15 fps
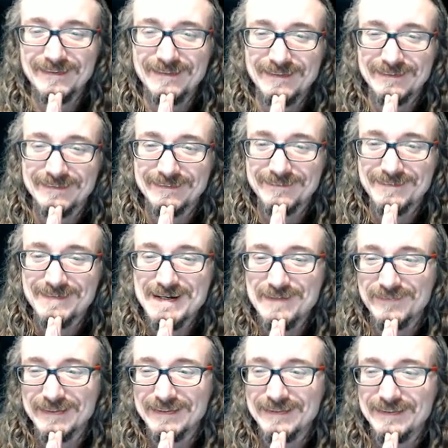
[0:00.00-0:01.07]
describe
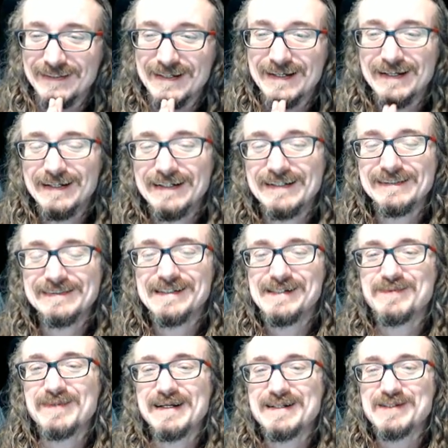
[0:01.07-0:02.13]
it. It seems
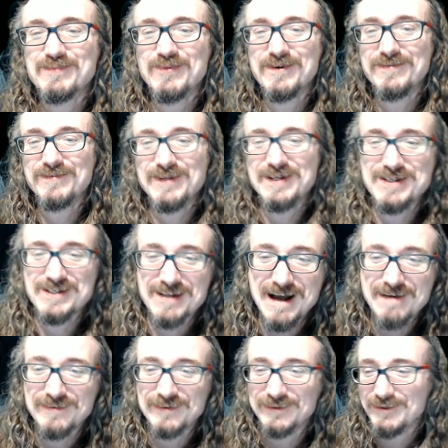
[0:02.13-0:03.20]
like it's more
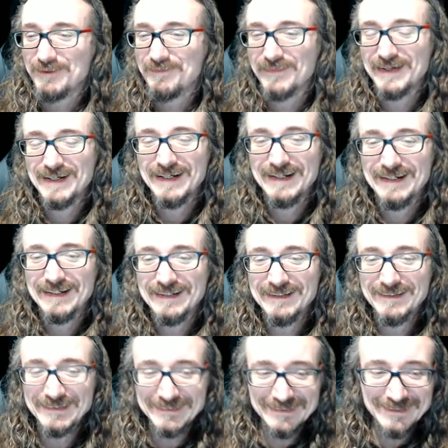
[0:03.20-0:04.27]
philosophical, you
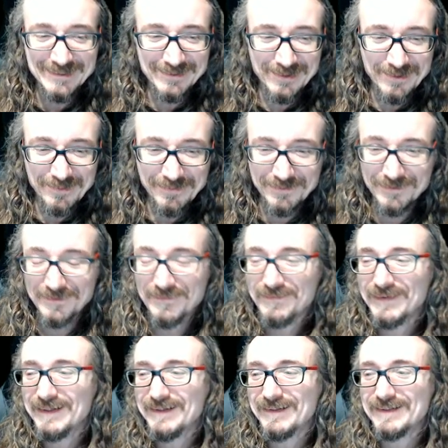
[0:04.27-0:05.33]
know, as you get older.
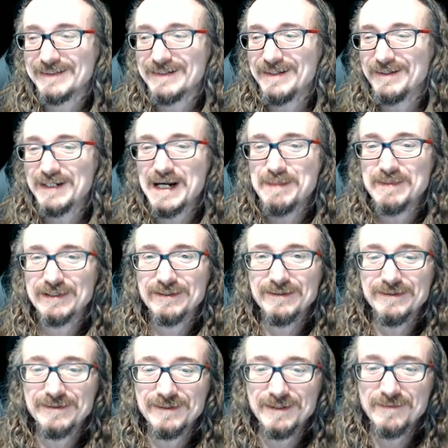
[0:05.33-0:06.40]
You know, there's another comic
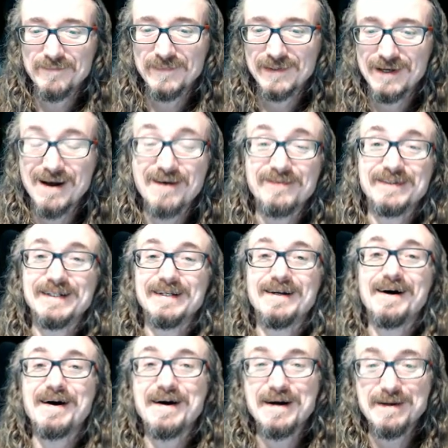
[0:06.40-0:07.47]
called uh, Calvin and
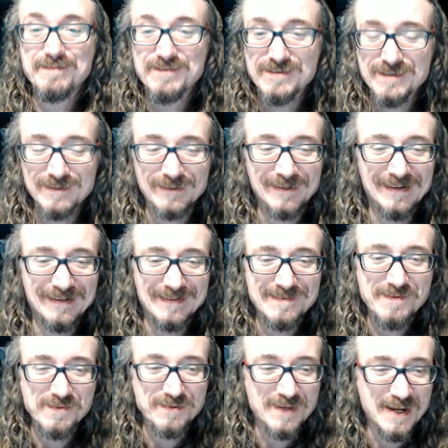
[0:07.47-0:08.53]
Hobbes uh, that's
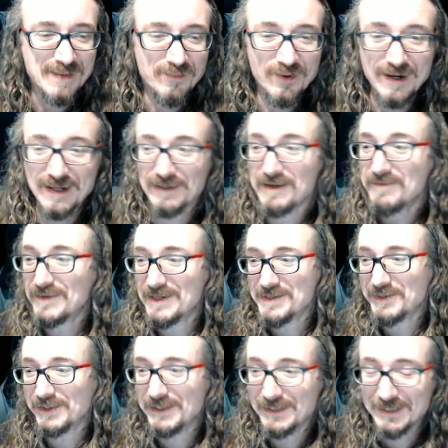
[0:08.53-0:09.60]
the same way. I loved it as
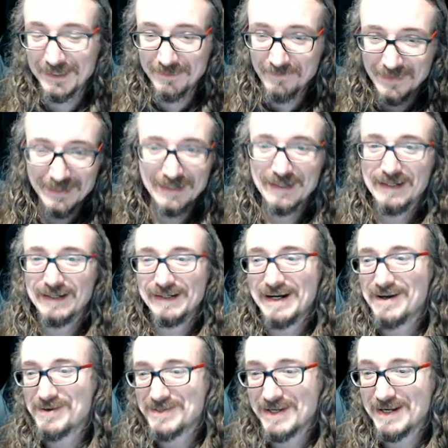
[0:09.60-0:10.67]
a kid, and
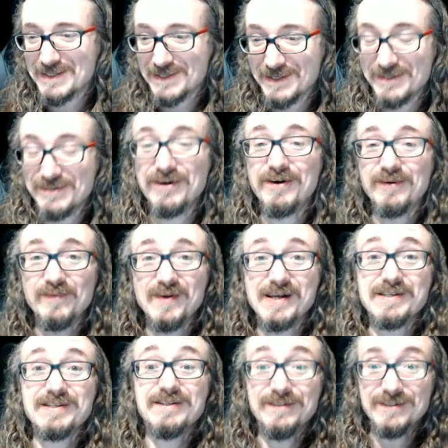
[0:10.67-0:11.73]
now as, as an adult, when I
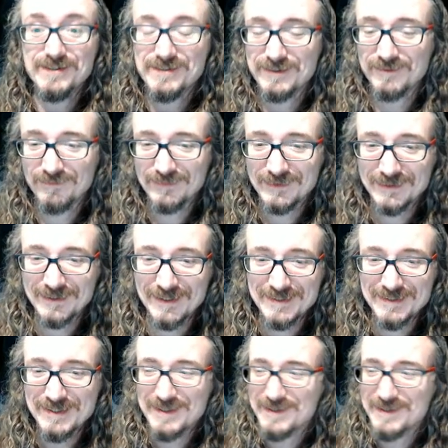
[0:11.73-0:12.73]
see those cartoons,